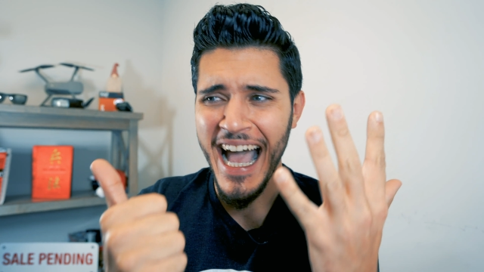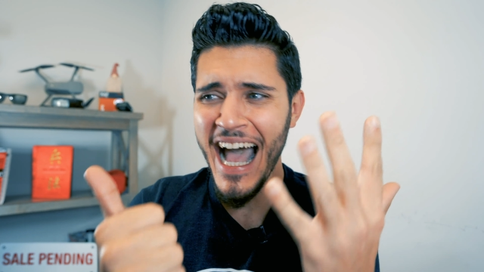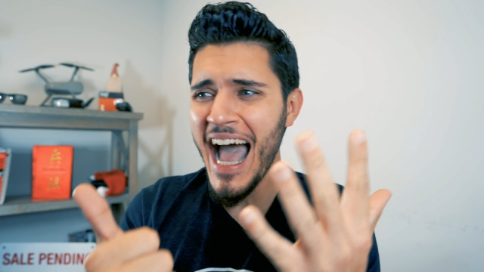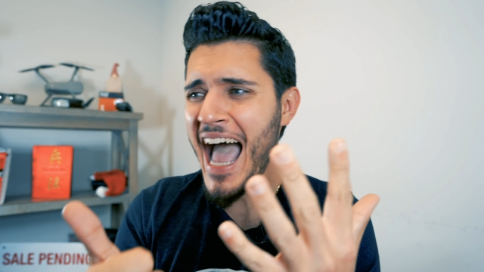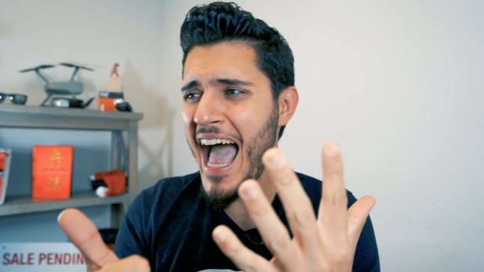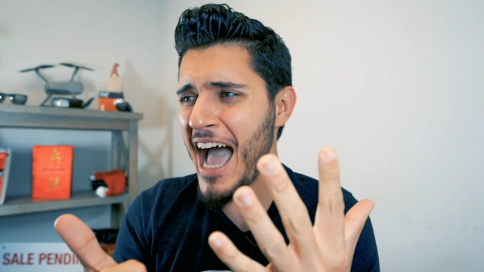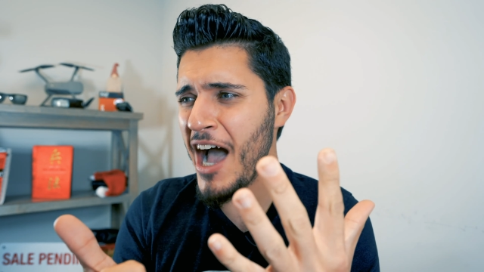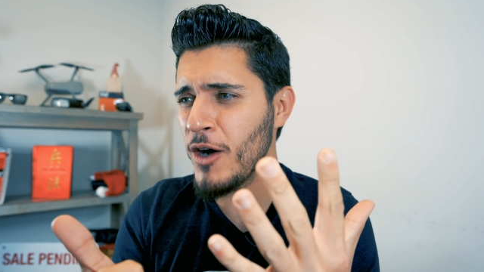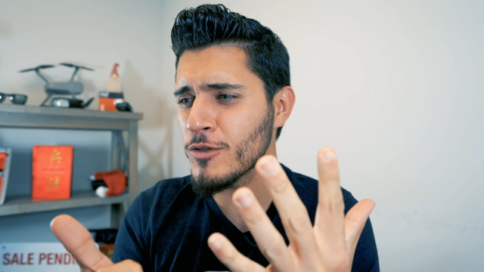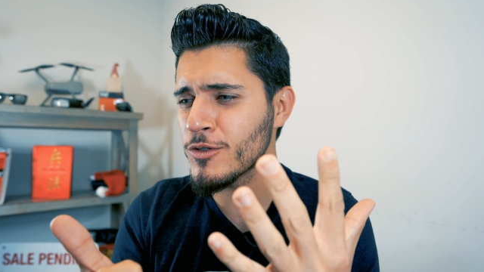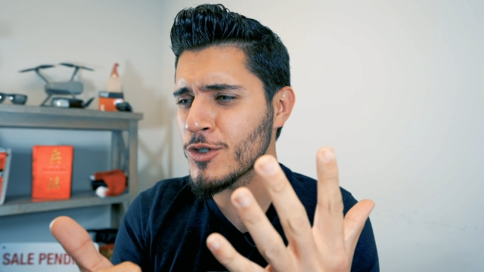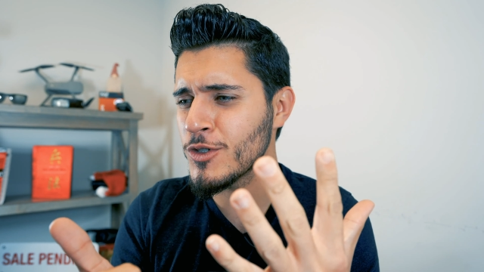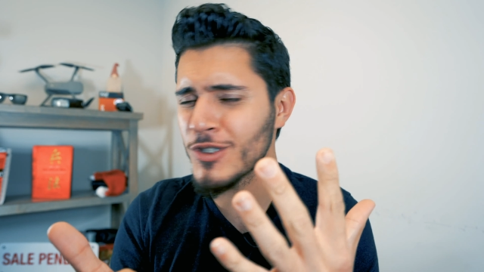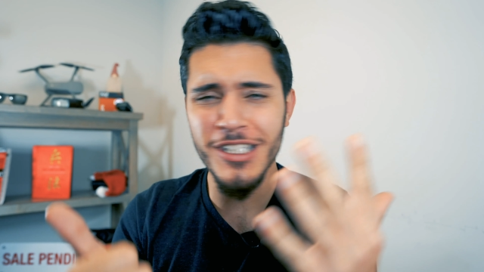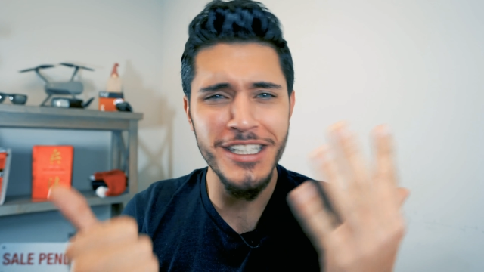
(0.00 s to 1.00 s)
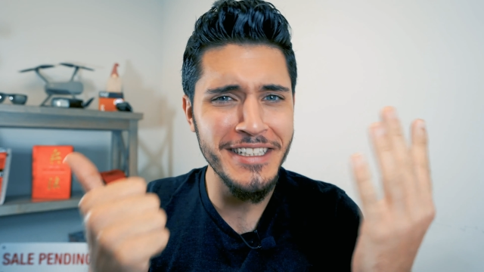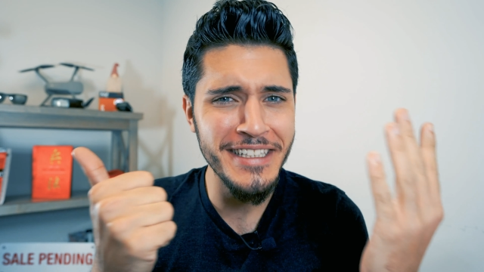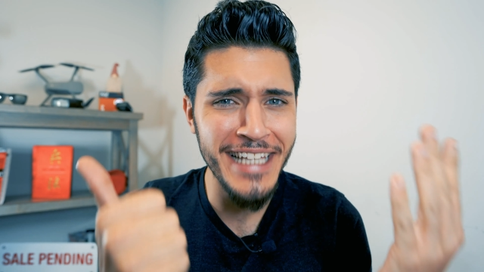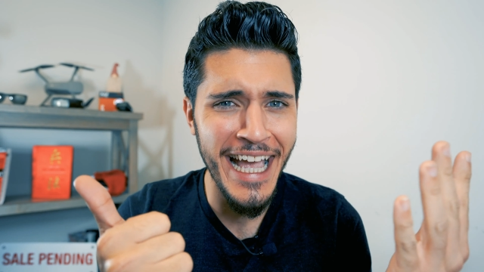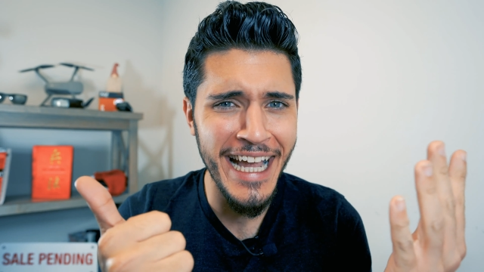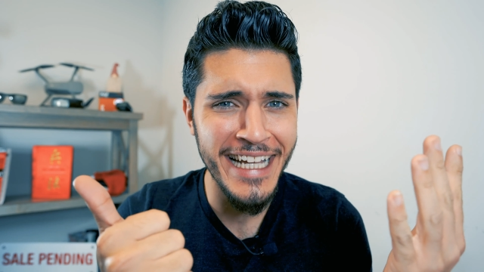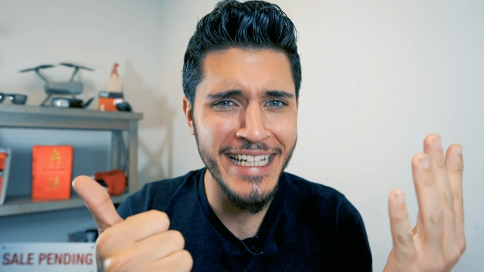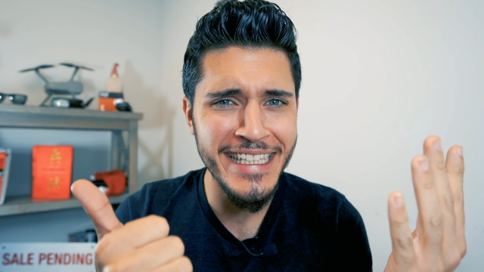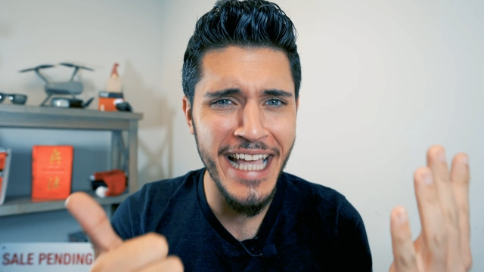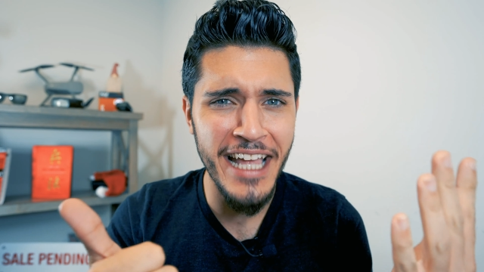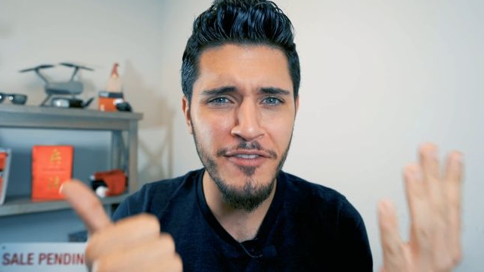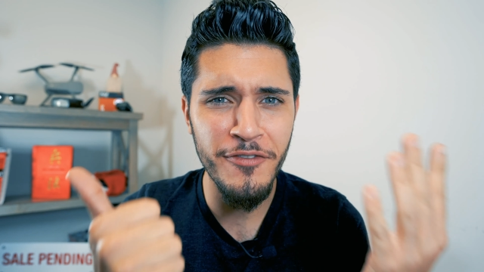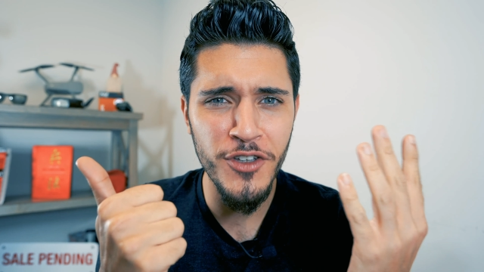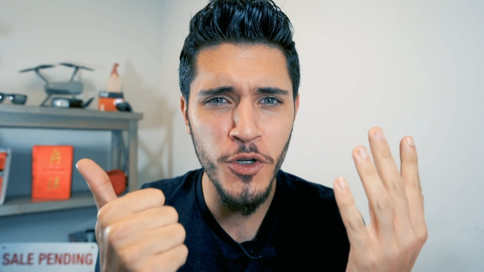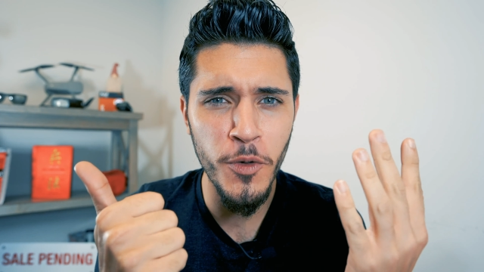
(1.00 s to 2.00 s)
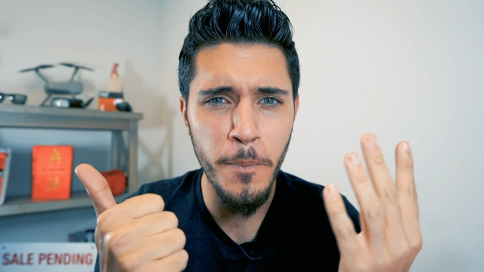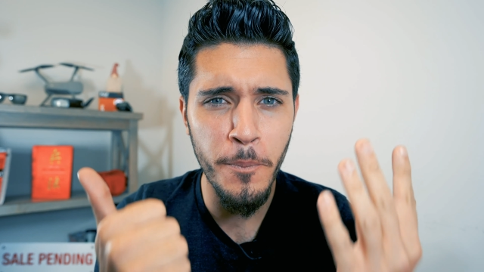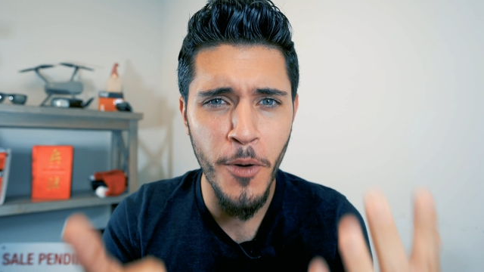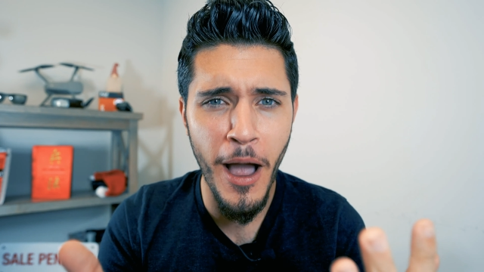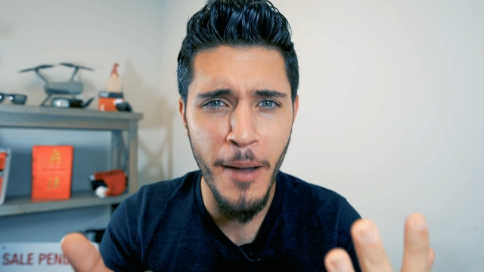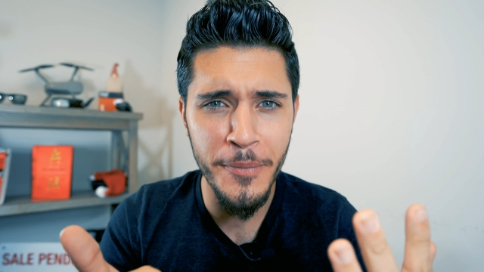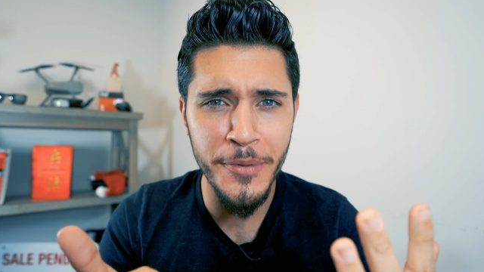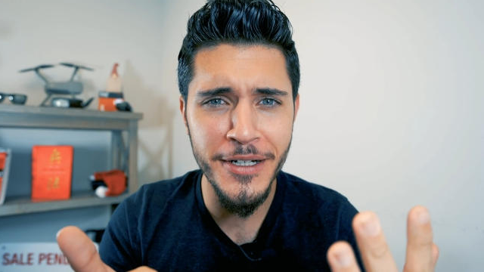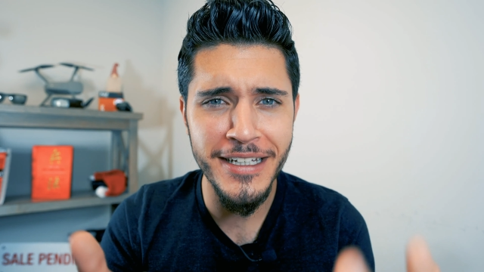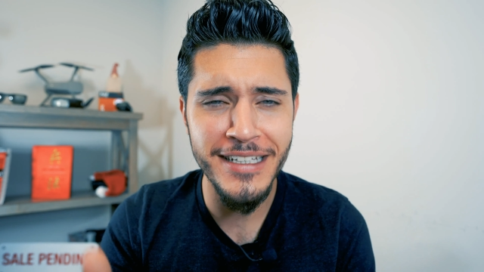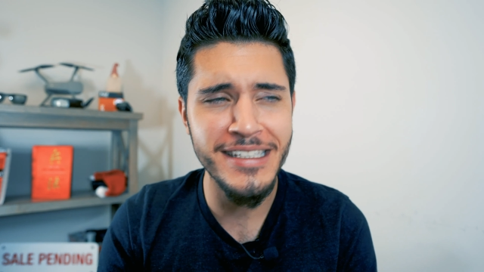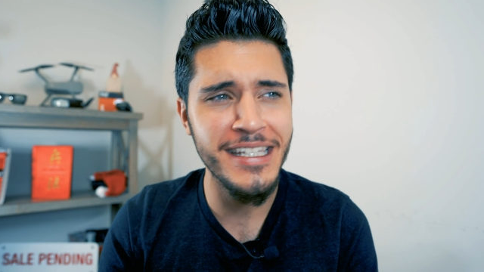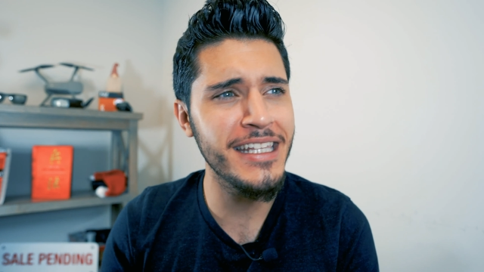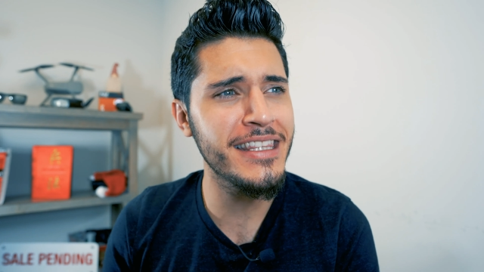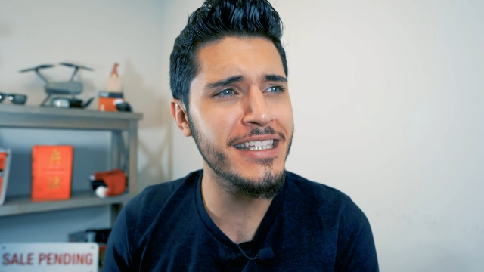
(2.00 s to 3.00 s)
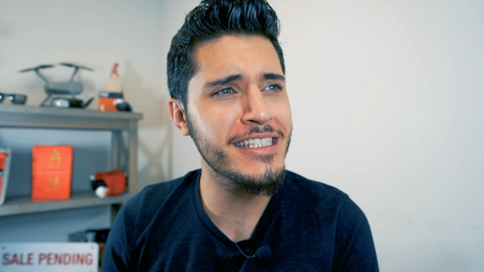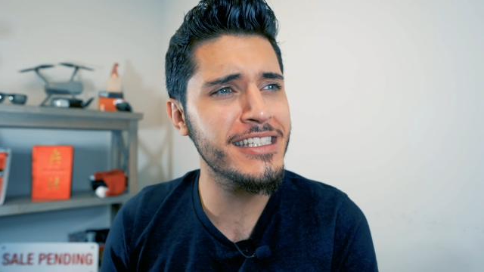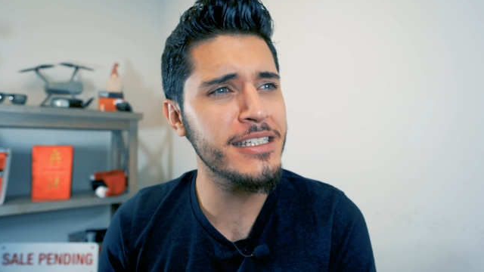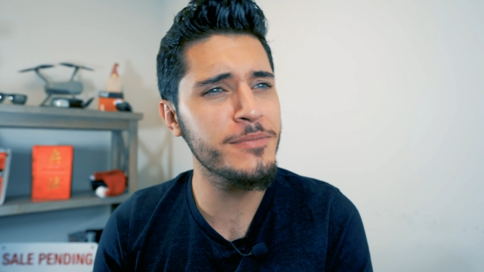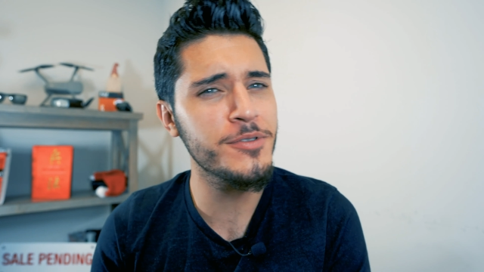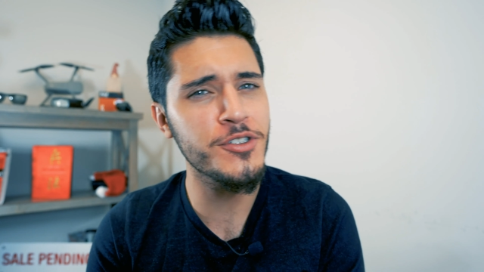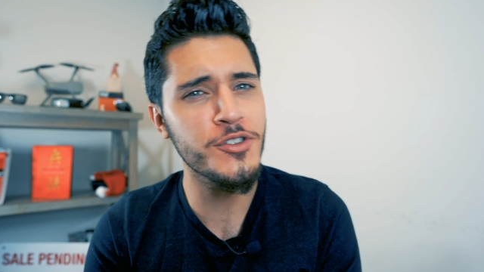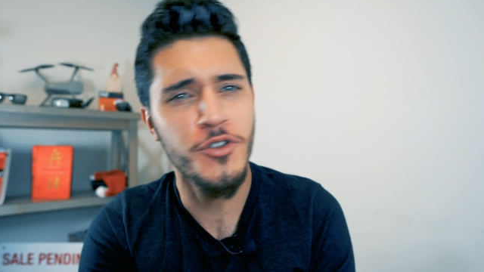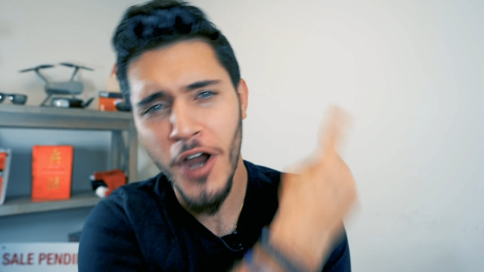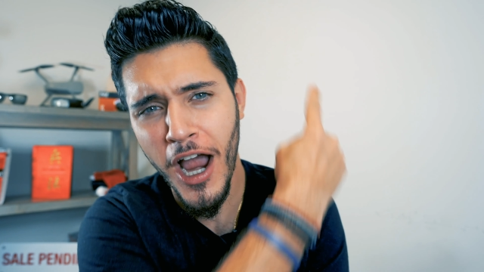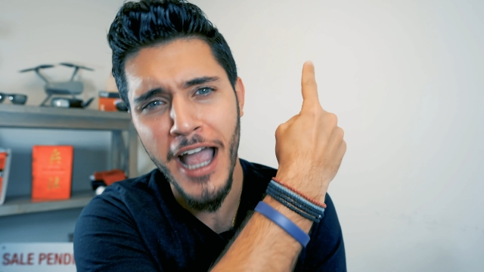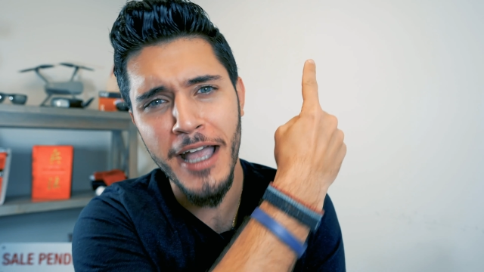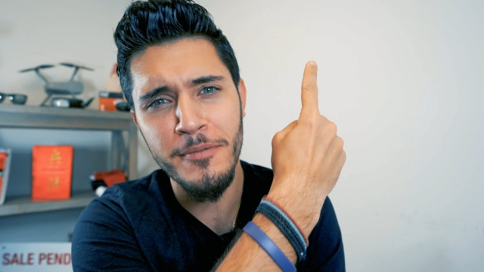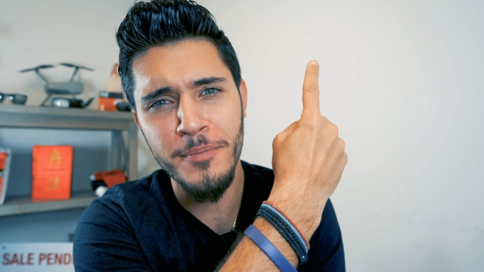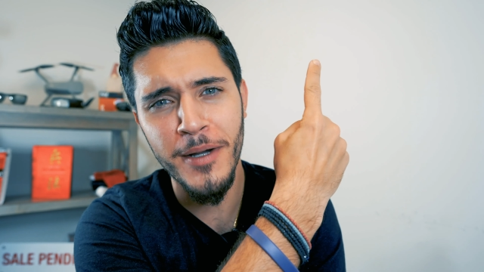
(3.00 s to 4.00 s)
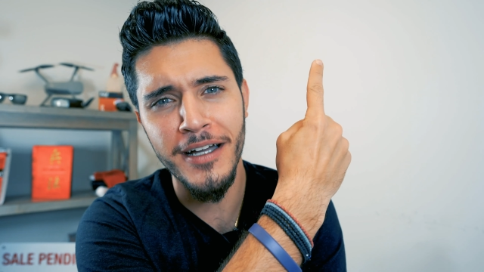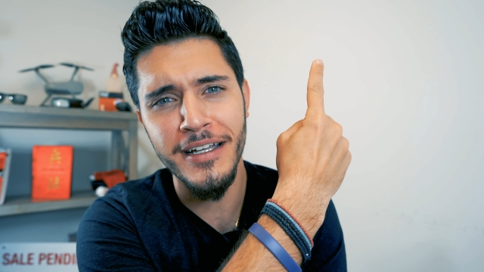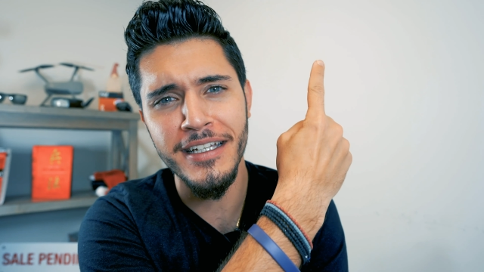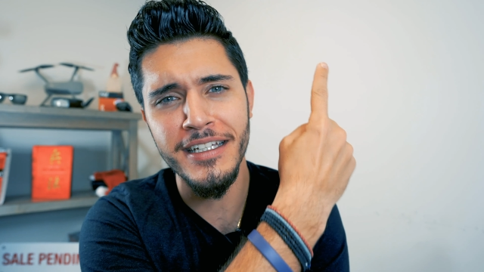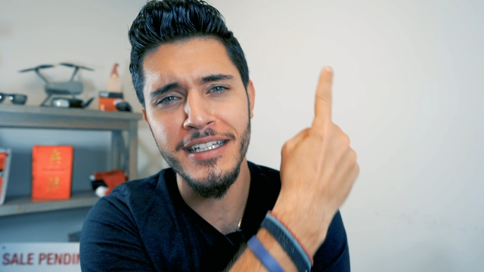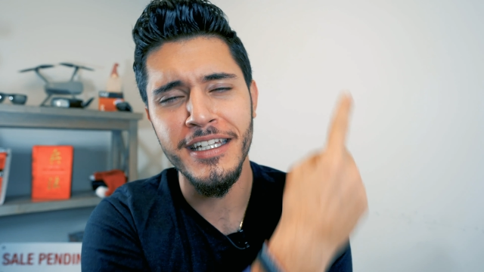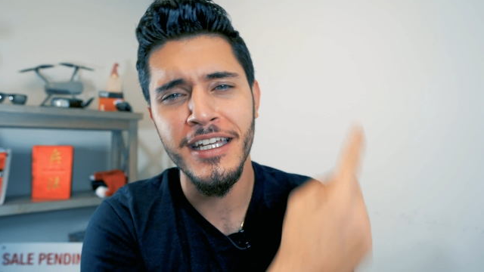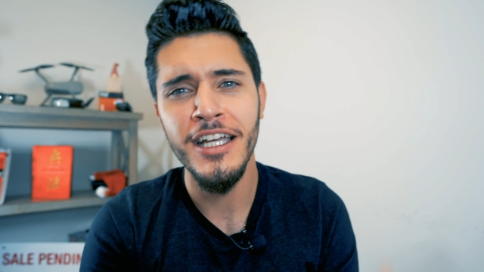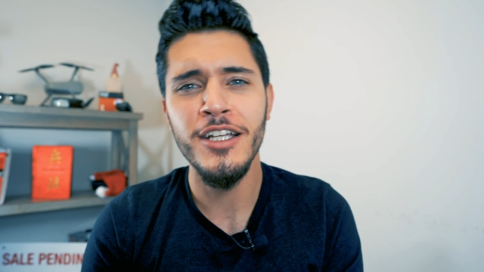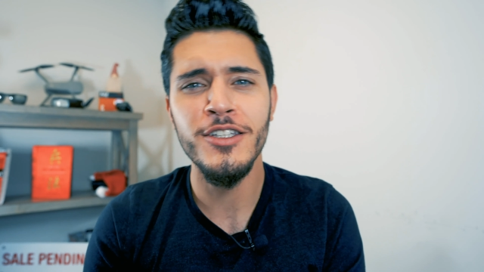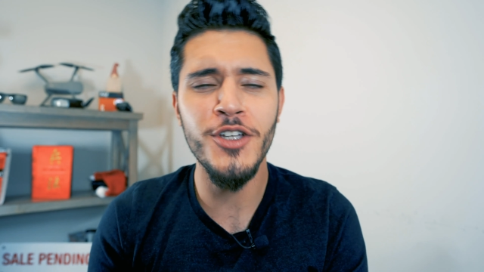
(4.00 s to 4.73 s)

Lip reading: how to select and view properties, hit the subscribe button,